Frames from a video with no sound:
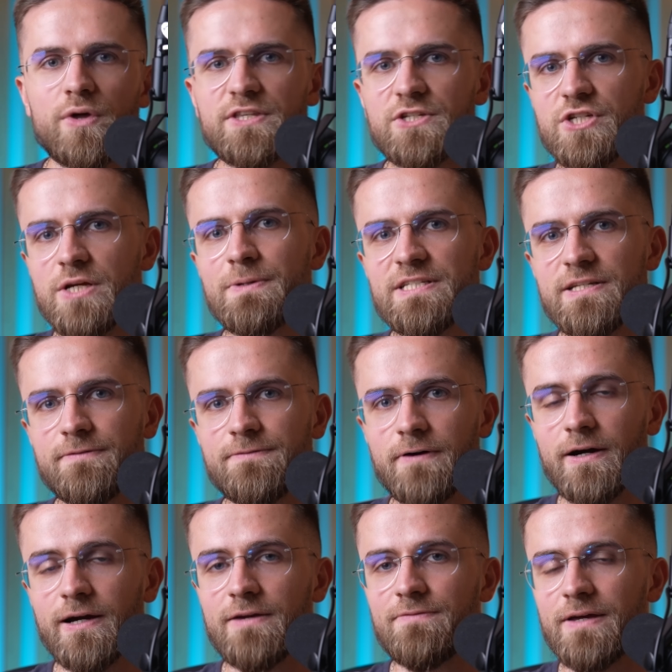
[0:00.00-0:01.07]
With
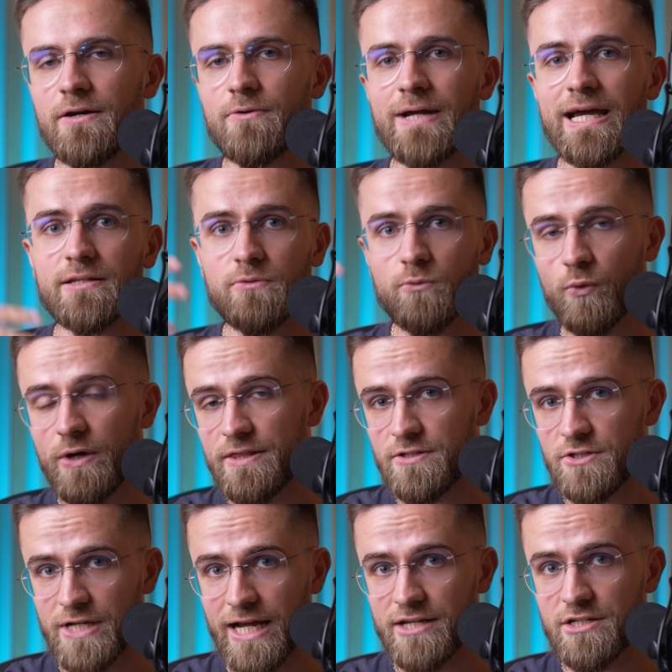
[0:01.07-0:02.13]
GPT-5, interacting with
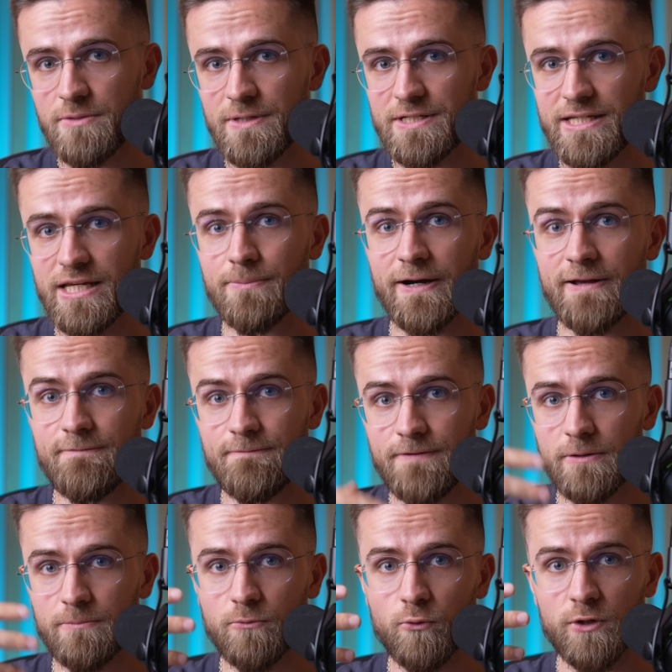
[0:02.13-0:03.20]
ChatGPT might
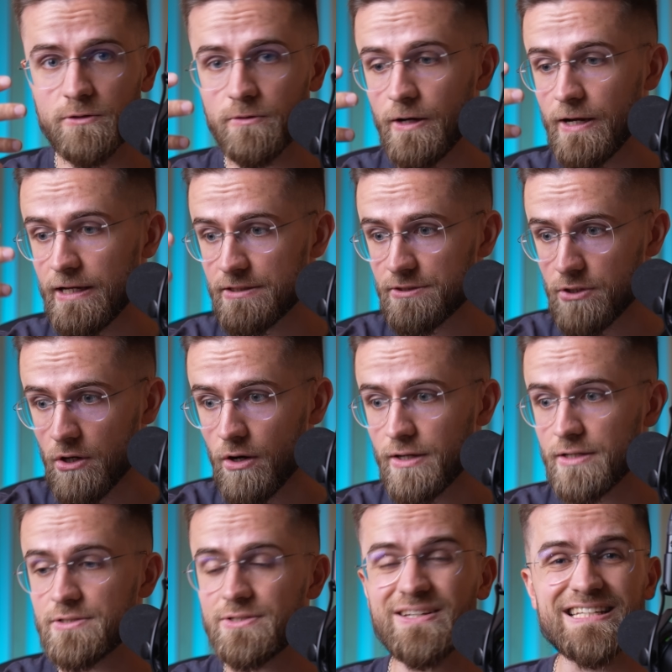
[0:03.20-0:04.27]
feel more like
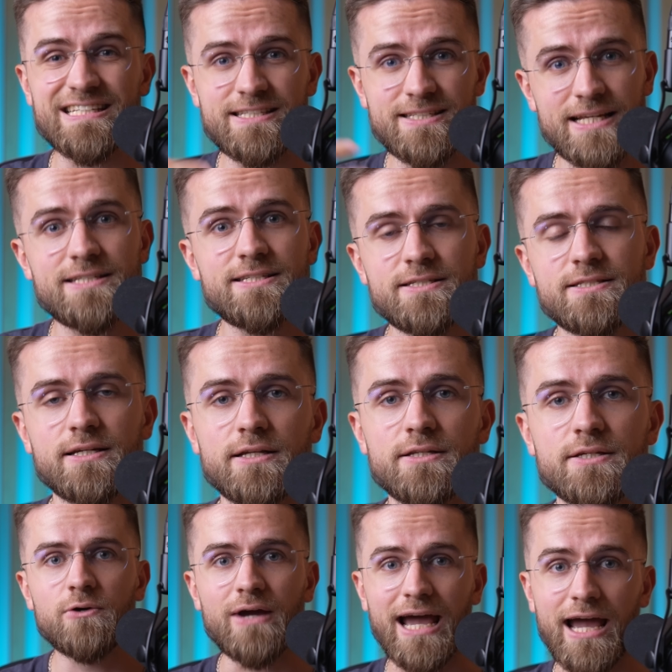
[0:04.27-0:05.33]
talking to an
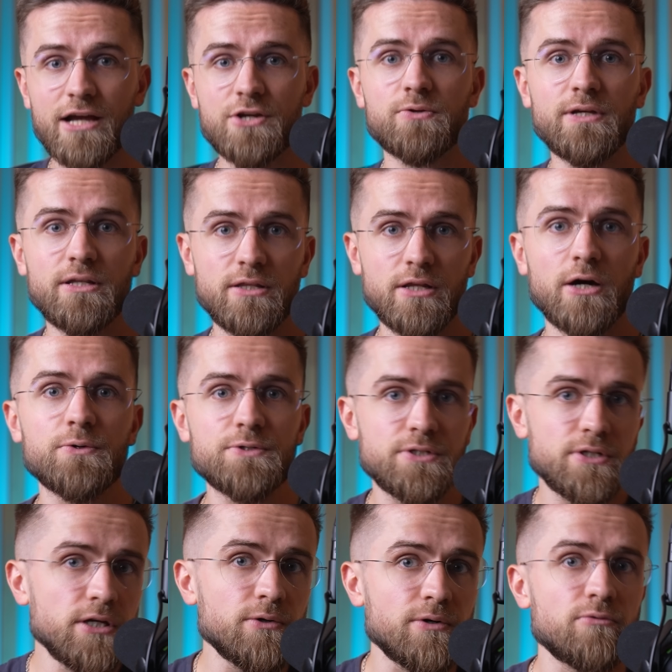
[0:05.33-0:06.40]
assistant who actually knows
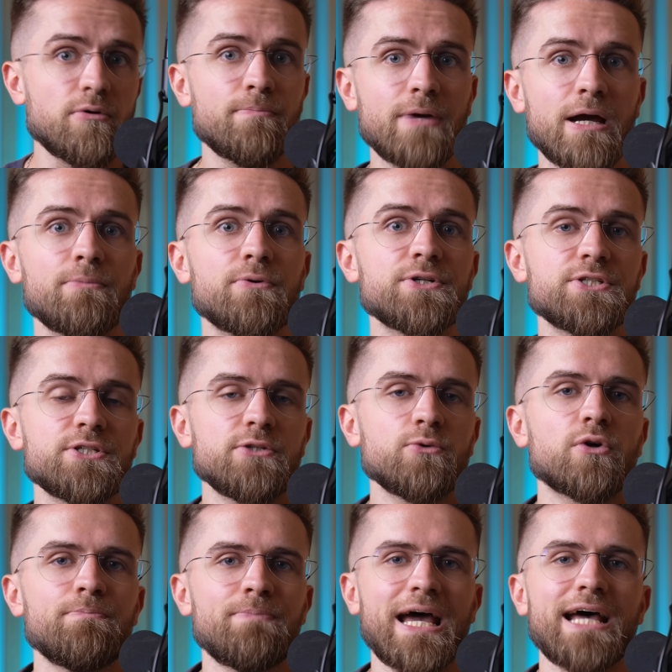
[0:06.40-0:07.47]
you and remembers
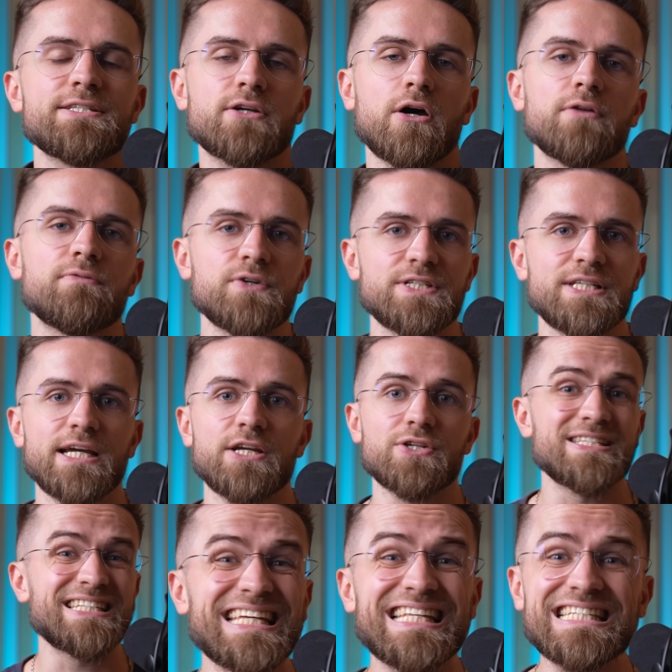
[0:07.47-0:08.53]
your past
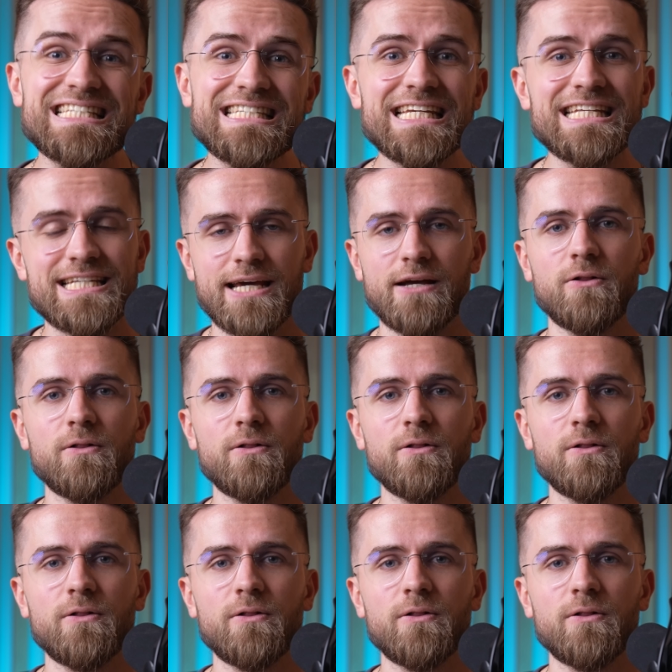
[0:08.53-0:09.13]
conversations in detail.